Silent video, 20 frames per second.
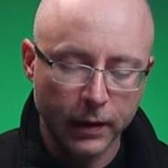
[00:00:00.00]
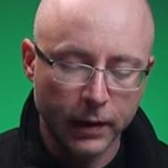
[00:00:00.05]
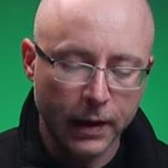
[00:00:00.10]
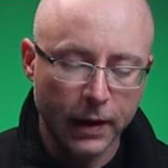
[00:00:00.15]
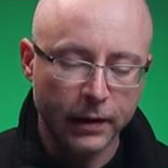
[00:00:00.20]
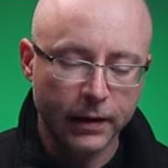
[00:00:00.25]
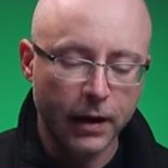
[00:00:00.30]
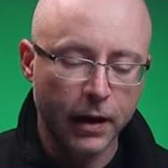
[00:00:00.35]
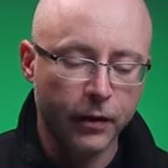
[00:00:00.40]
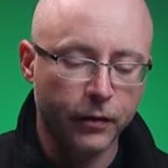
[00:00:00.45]

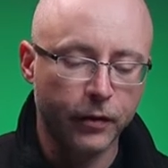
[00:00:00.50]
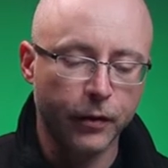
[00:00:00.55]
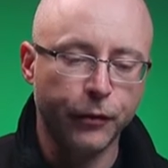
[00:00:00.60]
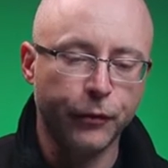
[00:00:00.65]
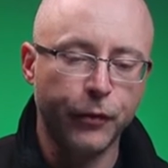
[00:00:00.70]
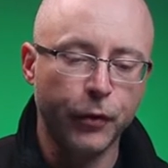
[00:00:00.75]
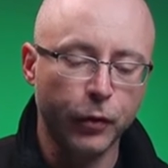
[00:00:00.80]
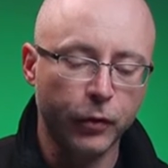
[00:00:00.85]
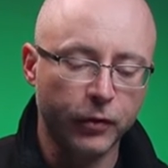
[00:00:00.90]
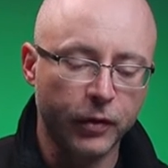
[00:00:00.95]
That takes a
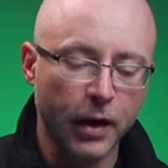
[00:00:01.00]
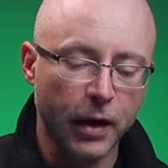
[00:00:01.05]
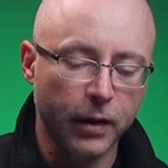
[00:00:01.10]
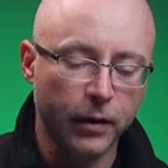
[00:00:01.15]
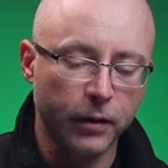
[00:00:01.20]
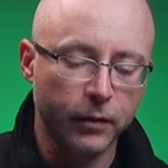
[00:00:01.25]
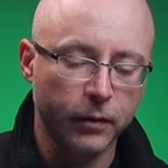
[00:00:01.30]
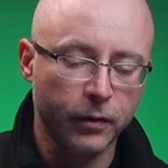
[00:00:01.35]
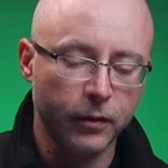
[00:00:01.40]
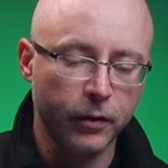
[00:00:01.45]
few
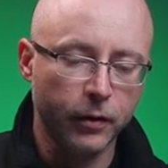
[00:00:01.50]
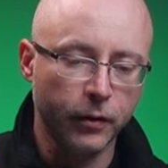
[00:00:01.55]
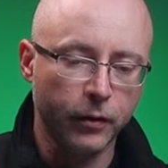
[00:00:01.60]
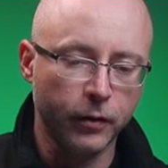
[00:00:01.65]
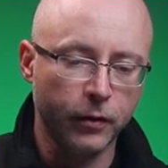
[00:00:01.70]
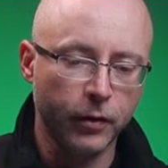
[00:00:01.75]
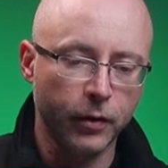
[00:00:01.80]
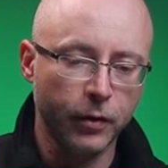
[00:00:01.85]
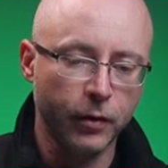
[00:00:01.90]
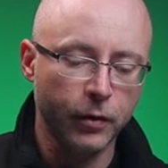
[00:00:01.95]
seconds,
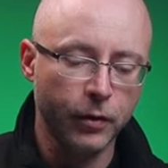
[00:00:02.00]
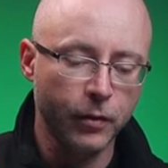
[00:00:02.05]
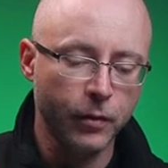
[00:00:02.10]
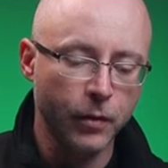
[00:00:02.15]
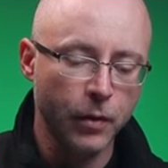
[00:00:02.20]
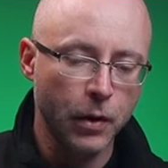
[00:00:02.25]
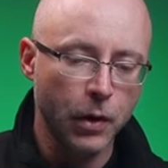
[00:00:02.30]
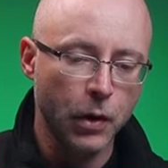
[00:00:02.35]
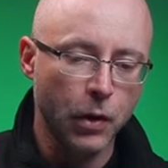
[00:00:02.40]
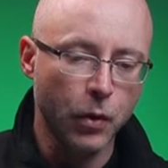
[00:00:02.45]
zero,
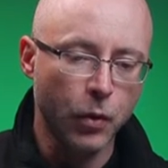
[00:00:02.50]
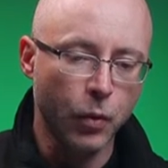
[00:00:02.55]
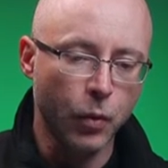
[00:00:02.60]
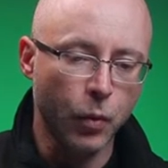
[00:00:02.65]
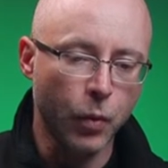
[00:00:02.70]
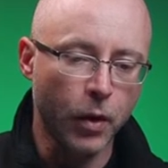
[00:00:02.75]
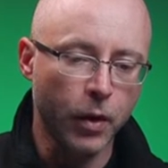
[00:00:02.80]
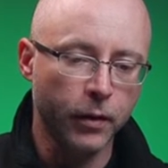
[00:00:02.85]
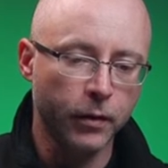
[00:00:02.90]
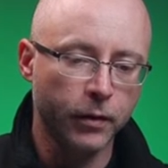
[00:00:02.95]

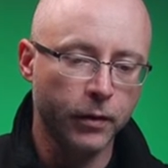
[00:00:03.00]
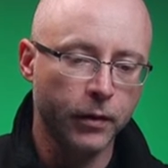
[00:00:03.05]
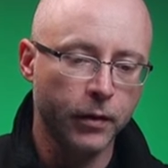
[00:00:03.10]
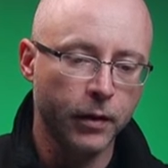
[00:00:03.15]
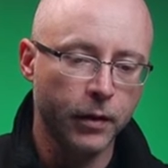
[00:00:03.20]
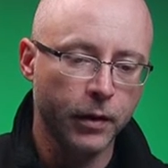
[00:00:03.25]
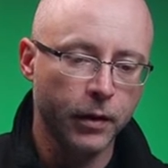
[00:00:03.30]
one,